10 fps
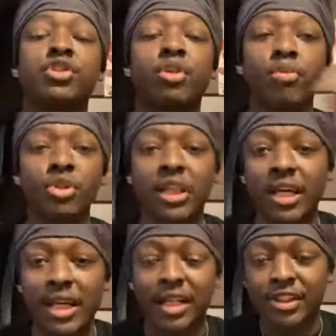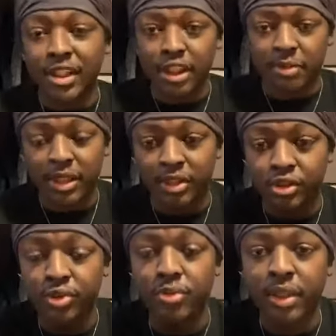So the Most High God's judgments are
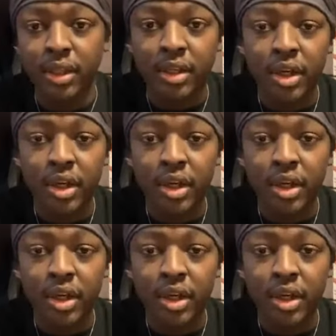true, man.